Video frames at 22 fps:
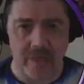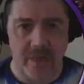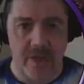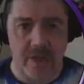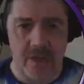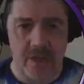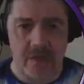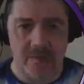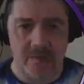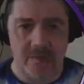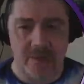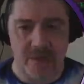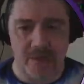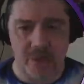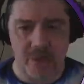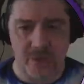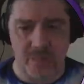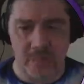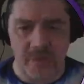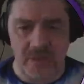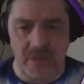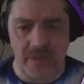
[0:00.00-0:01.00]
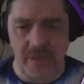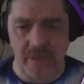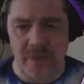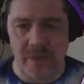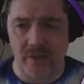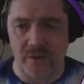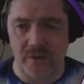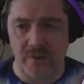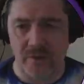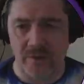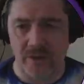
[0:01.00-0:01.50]
There's one yurt down.
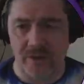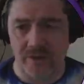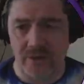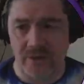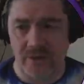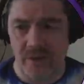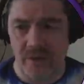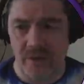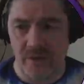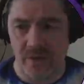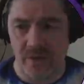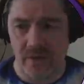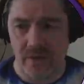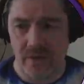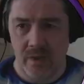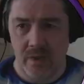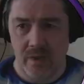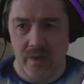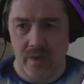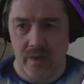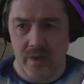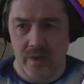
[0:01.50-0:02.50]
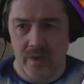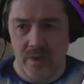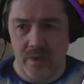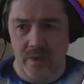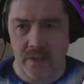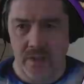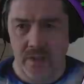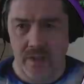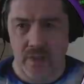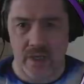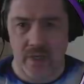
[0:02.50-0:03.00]
That's another yurt just went
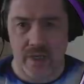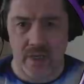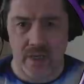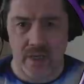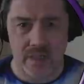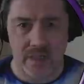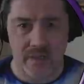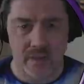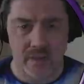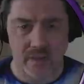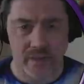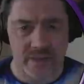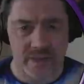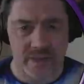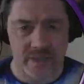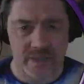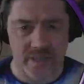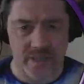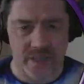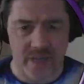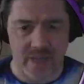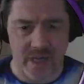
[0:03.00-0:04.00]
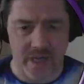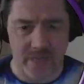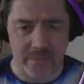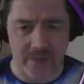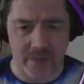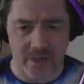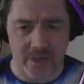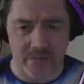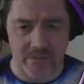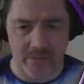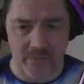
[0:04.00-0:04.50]
down there right now.
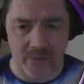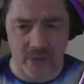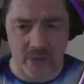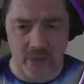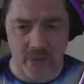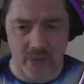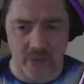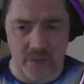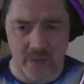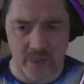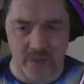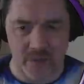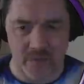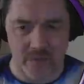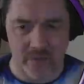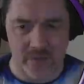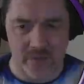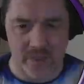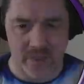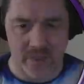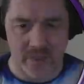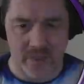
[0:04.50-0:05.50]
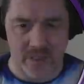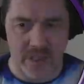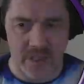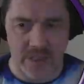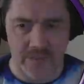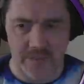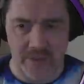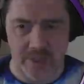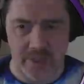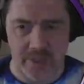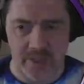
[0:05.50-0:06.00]
We don't know how much longer
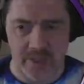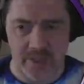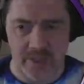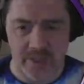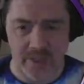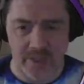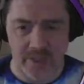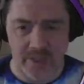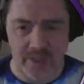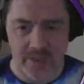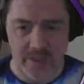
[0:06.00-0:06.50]
to go.